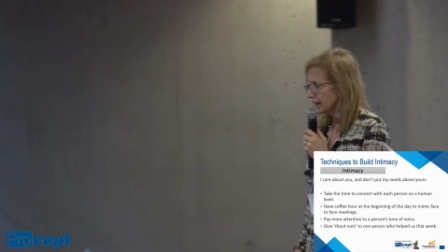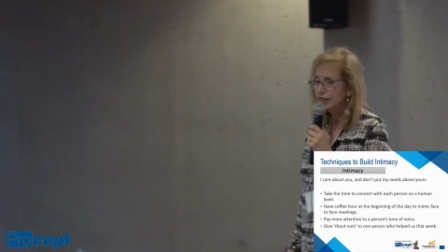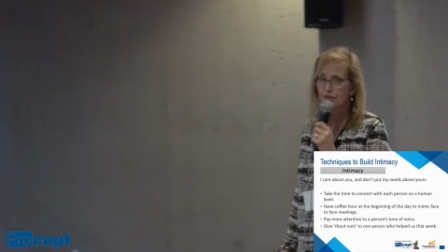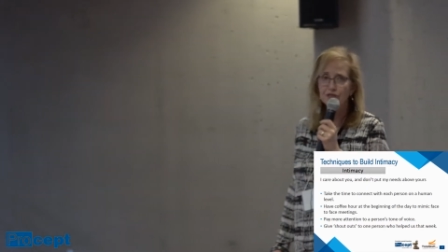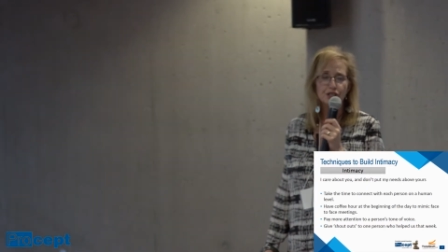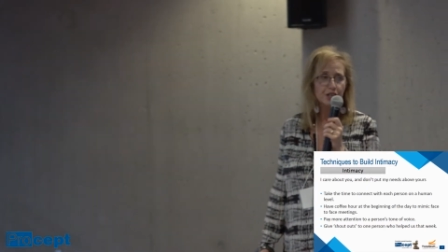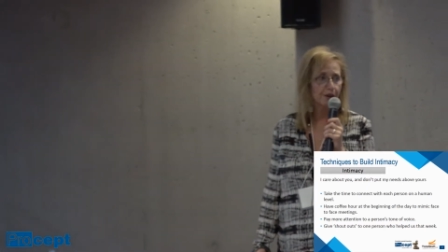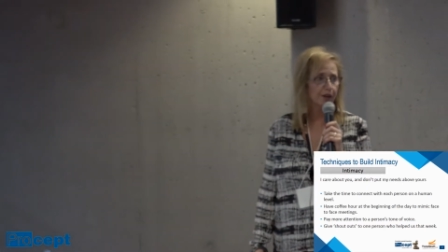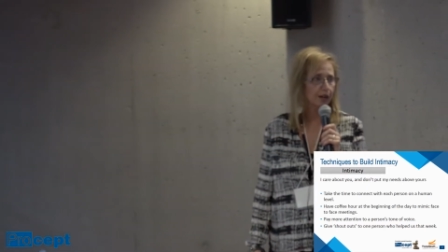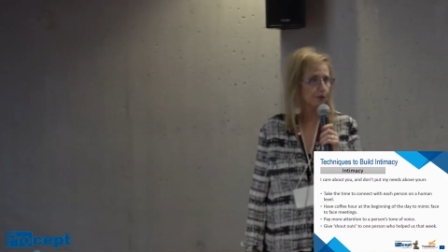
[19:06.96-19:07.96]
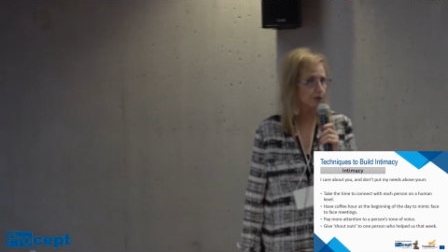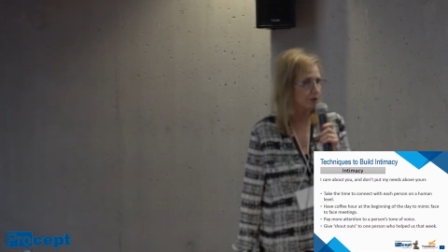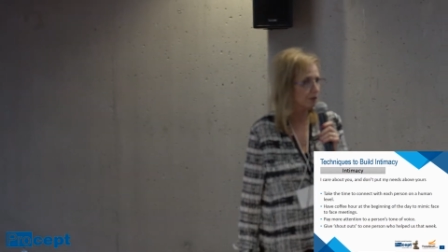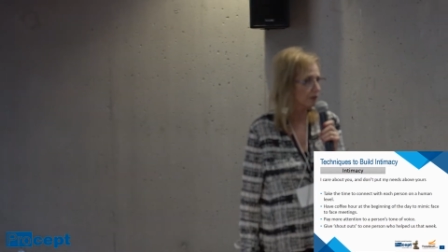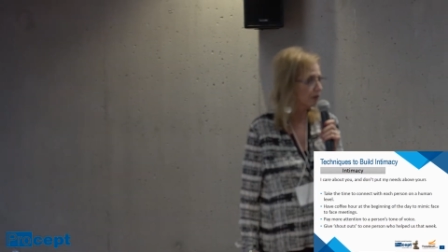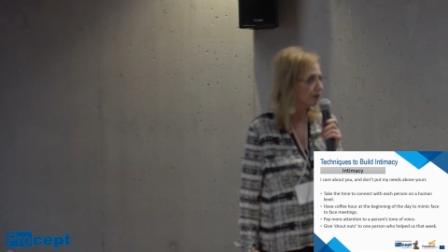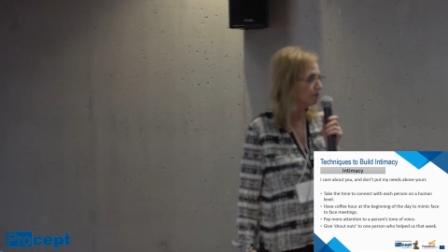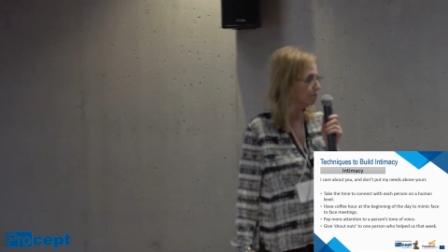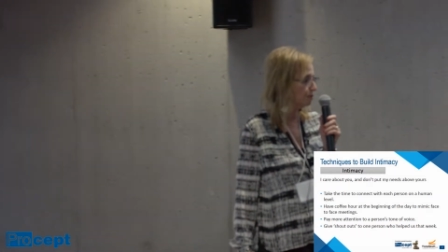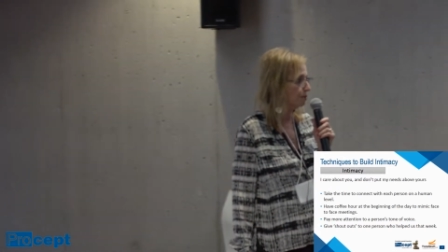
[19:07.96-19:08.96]
Give shout outs
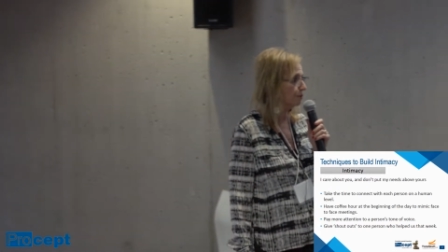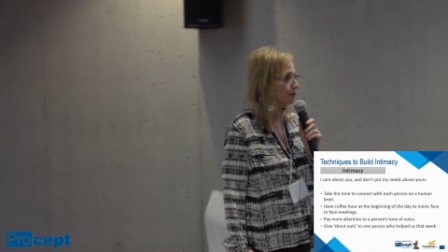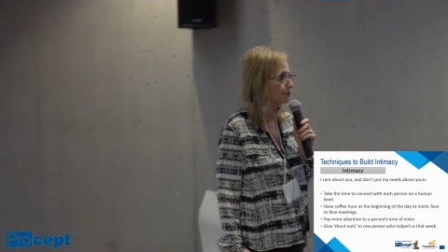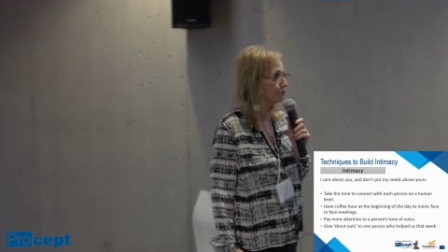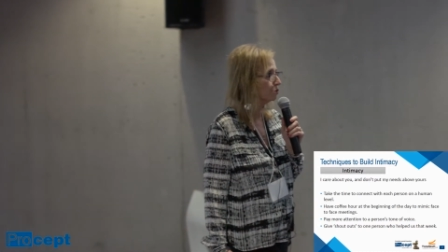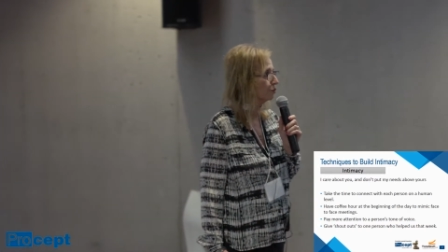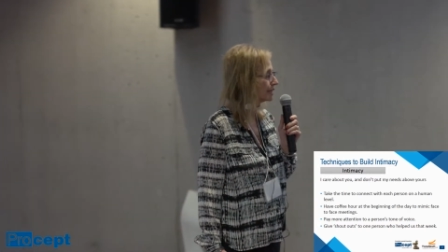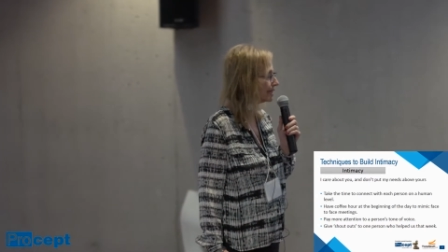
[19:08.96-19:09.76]
to people. So, what